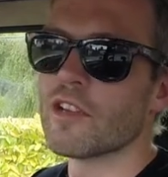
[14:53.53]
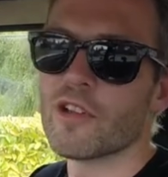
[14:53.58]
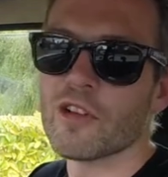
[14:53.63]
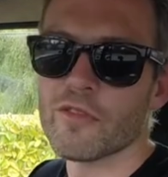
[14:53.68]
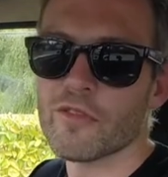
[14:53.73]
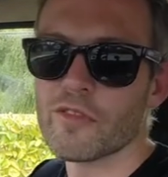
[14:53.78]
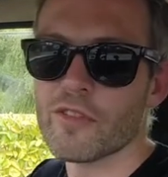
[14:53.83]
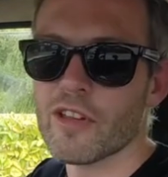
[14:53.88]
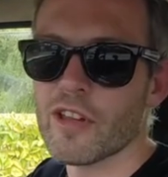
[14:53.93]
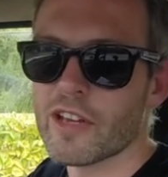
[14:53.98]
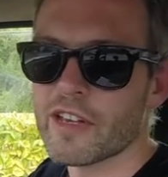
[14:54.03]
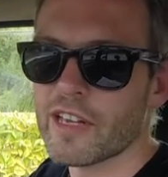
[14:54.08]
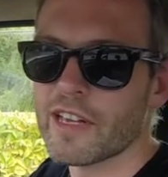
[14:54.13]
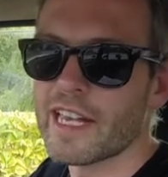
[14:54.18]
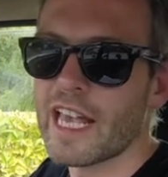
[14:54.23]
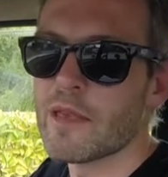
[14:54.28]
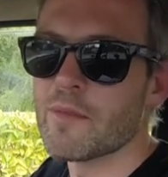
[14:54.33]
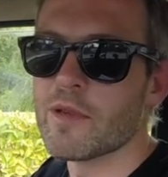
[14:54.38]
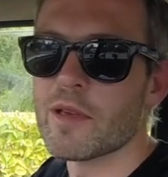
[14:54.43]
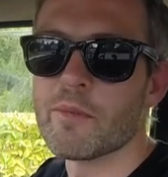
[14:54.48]
kind of like a
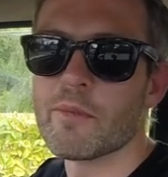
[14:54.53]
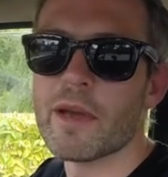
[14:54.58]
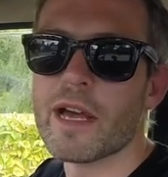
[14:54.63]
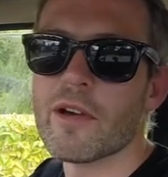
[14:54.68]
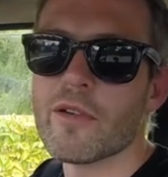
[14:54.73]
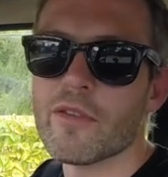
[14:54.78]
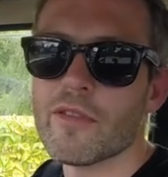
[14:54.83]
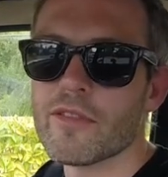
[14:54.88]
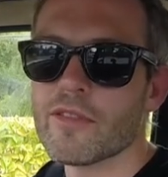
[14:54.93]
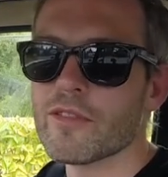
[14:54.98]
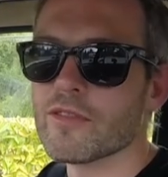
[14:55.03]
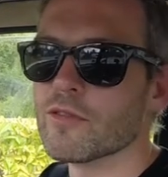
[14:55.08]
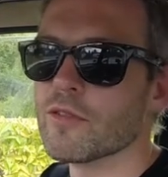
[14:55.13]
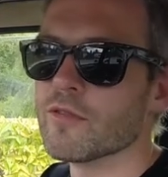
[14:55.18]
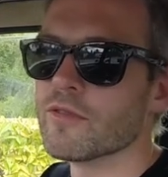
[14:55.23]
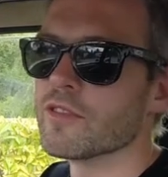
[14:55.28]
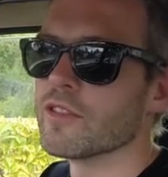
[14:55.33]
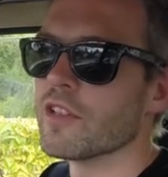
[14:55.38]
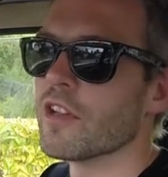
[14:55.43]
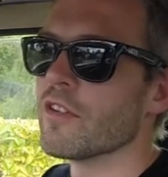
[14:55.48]
gaping mouth sort
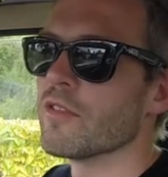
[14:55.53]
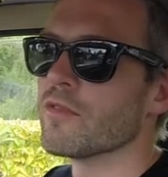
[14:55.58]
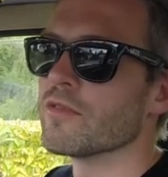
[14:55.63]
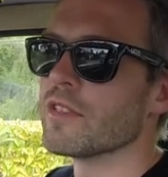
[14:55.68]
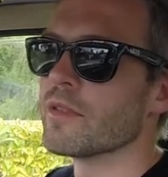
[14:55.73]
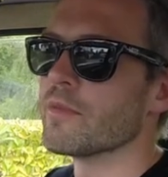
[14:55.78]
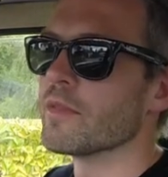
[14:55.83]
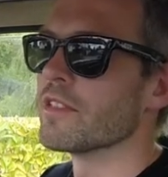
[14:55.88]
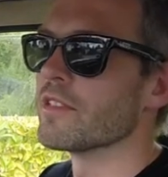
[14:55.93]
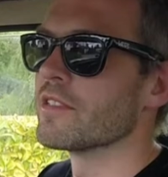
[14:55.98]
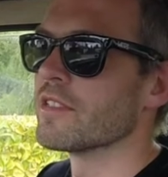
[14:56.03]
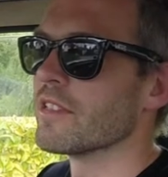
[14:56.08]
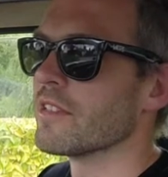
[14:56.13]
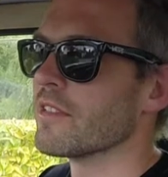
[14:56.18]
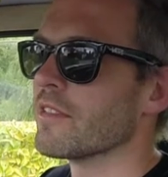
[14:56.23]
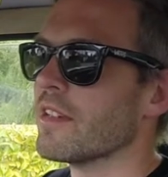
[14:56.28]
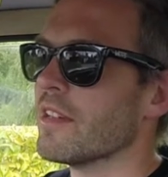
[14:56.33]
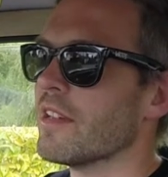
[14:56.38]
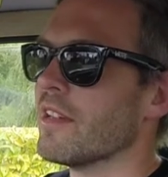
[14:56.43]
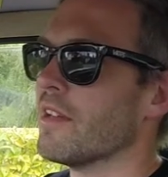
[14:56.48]
of style, similar to,